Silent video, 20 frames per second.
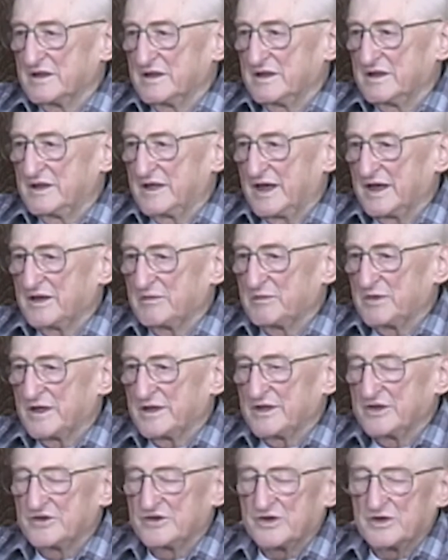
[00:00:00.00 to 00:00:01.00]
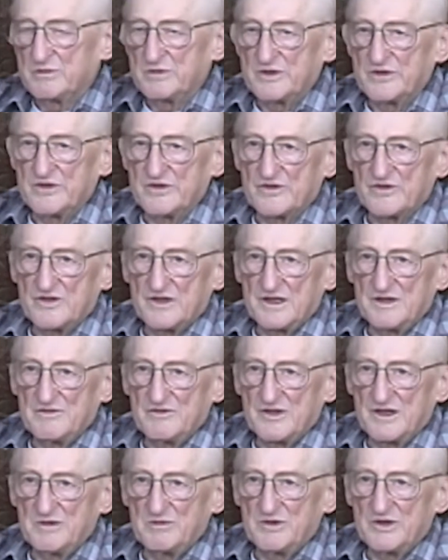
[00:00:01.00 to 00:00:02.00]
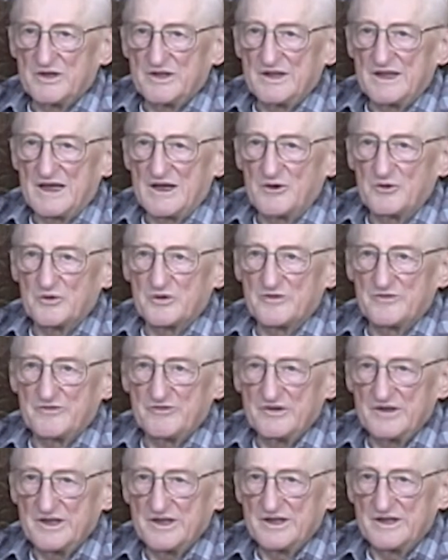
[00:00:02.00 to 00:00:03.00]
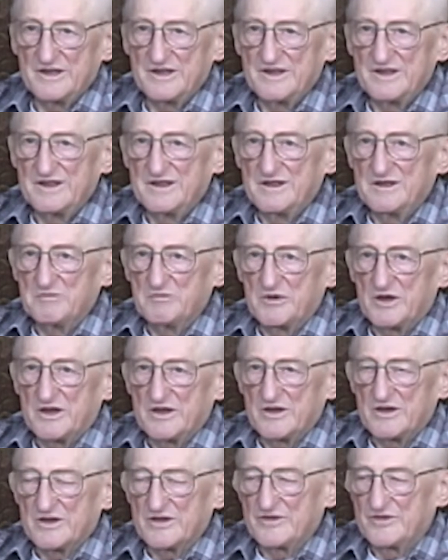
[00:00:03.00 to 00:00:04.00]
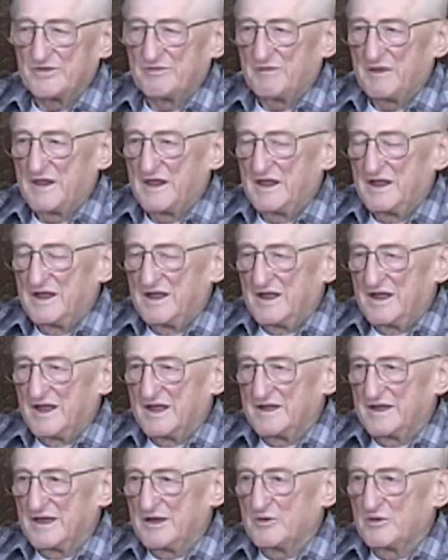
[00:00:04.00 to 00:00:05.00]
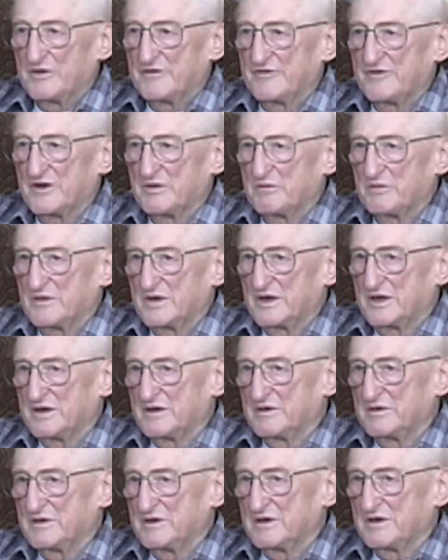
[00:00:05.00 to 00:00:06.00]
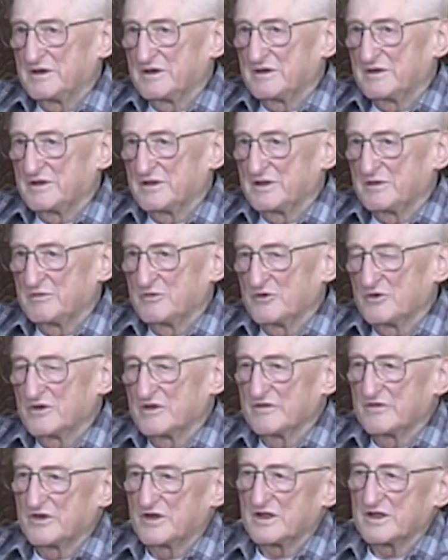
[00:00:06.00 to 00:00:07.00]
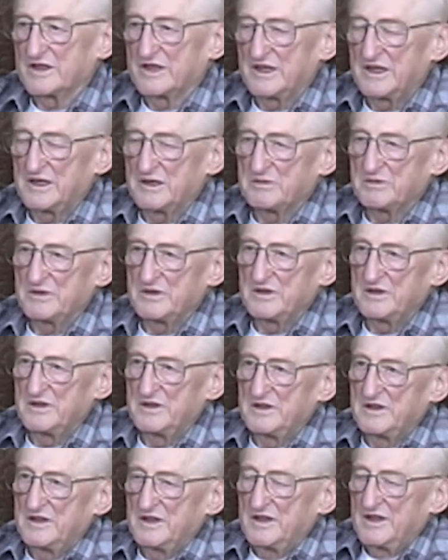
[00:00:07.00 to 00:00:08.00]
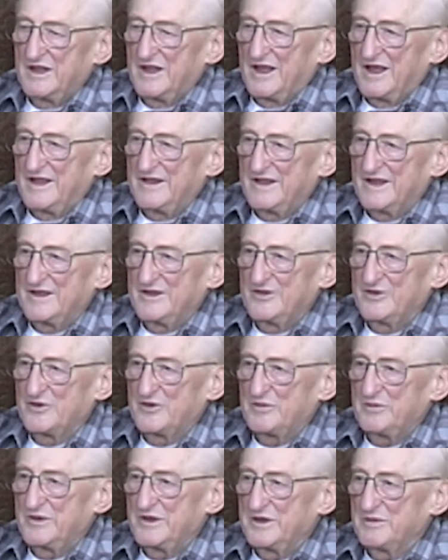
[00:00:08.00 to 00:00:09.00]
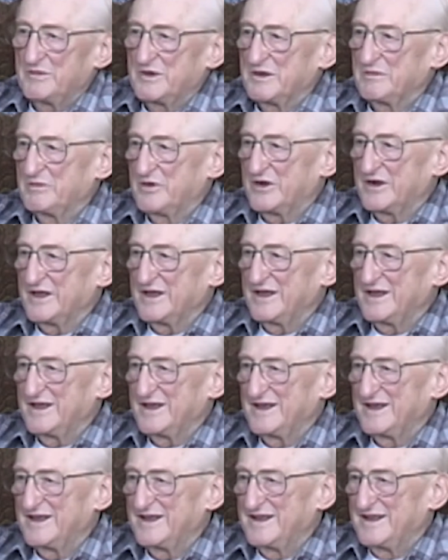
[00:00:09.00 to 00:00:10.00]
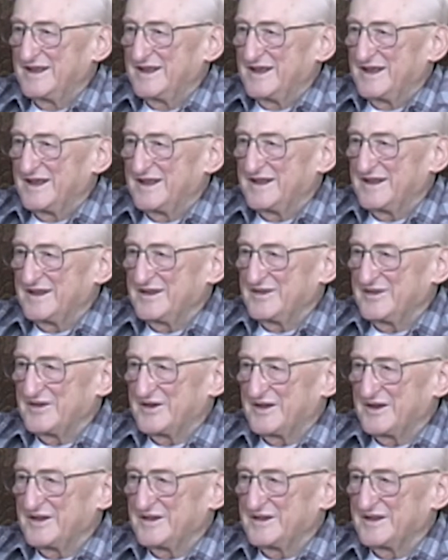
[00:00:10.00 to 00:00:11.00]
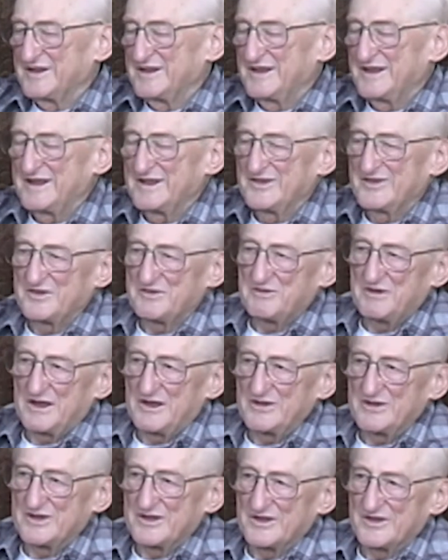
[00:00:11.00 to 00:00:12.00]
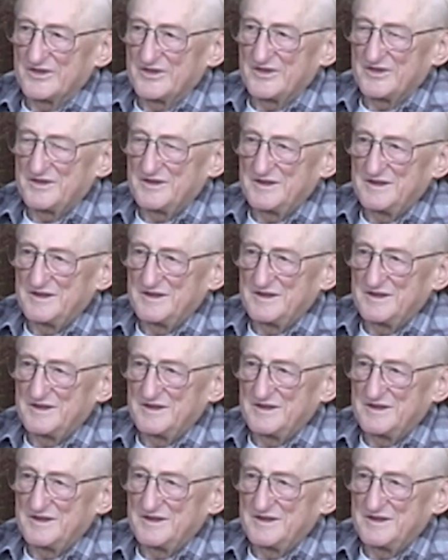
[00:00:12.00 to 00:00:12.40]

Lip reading: taken by the Germans as slave labor and now were freed by us. And they were from the Buchenwald camp. And they saw me and my buddy, and they started to dance around us.